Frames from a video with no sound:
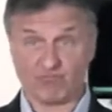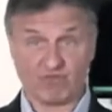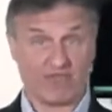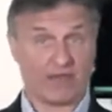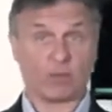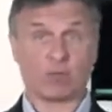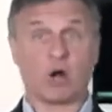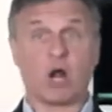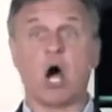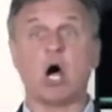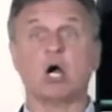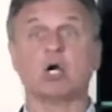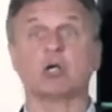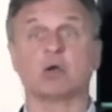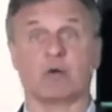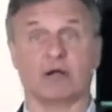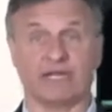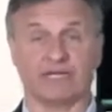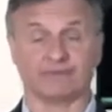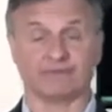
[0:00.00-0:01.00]
They were
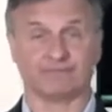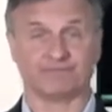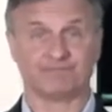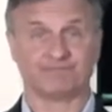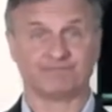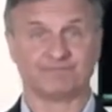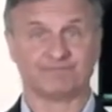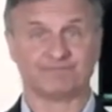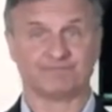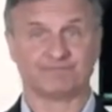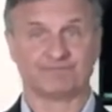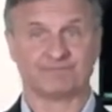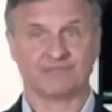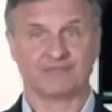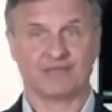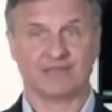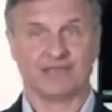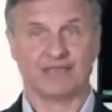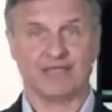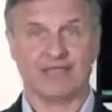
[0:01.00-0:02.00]
hungry.
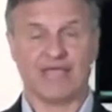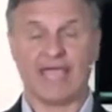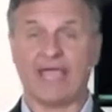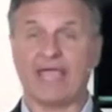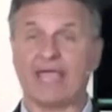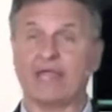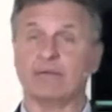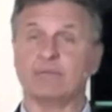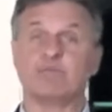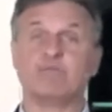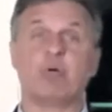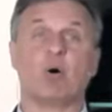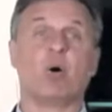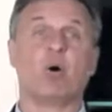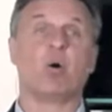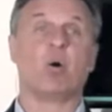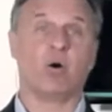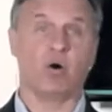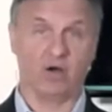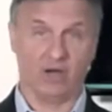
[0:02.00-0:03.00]
And
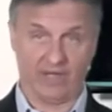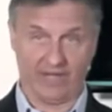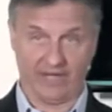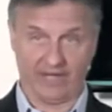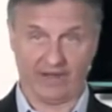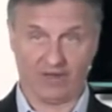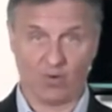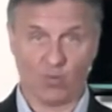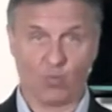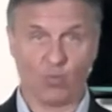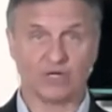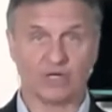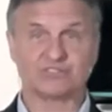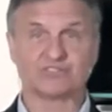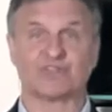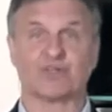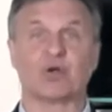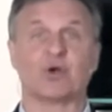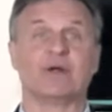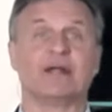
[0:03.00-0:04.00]
boy,
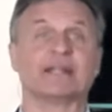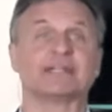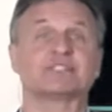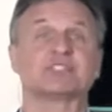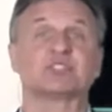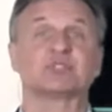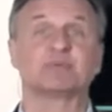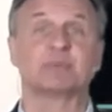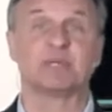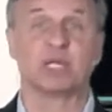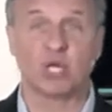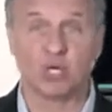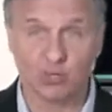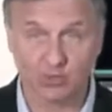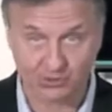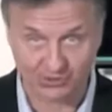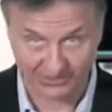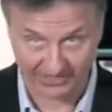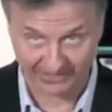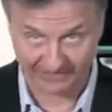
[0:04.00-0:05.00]
was there an
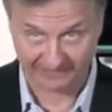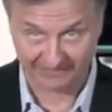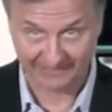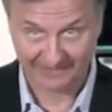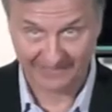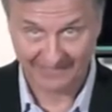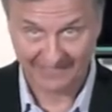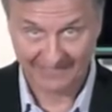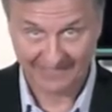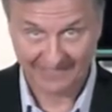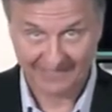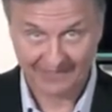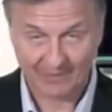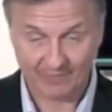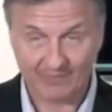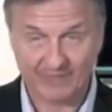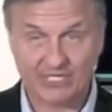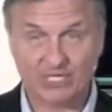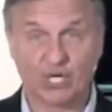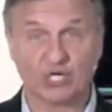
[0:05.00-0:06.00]
explosion
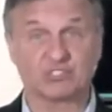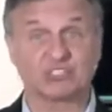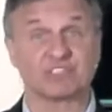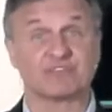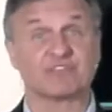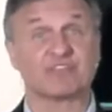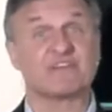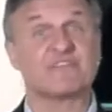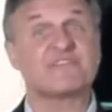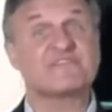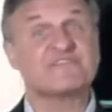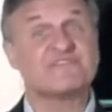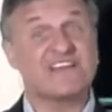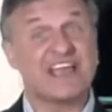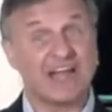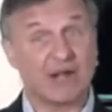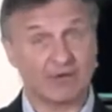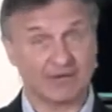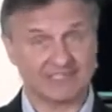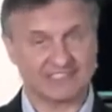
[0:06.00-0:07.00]
because of the
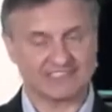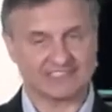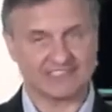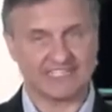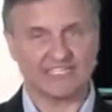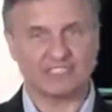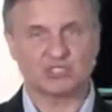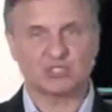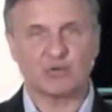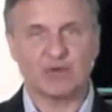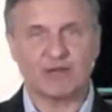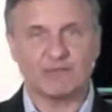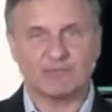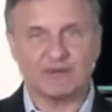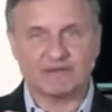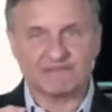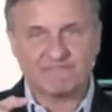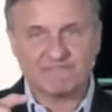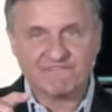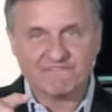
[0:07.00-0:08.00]
Pharisees who had
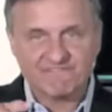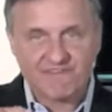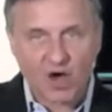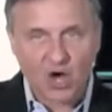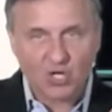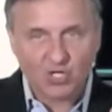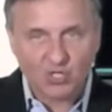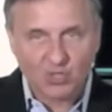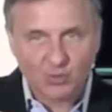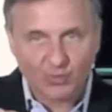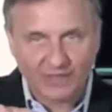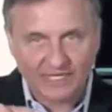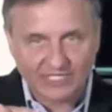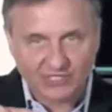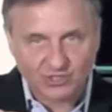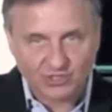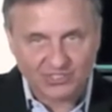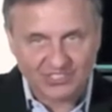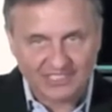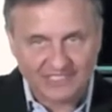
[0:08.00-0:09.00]
been
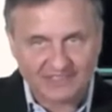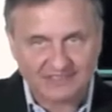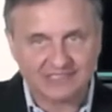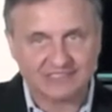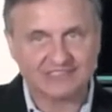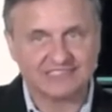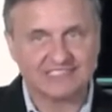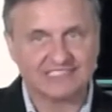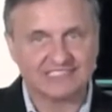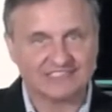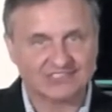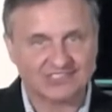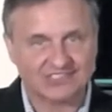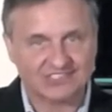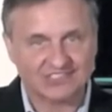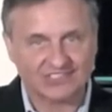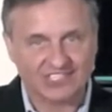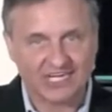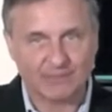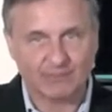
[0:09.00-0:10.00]
following Jesus and his
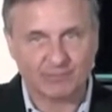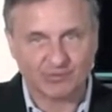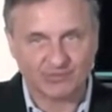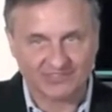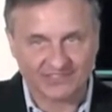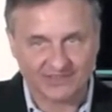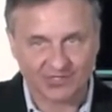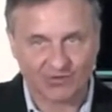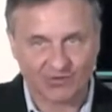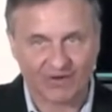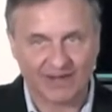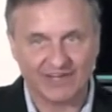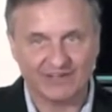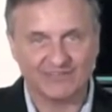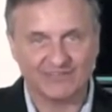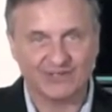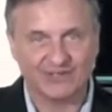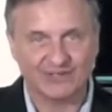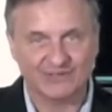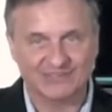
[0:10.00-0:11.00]
disciples in the grain
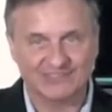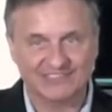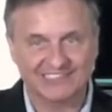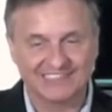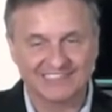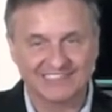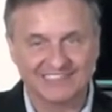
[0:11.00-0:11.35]
fields.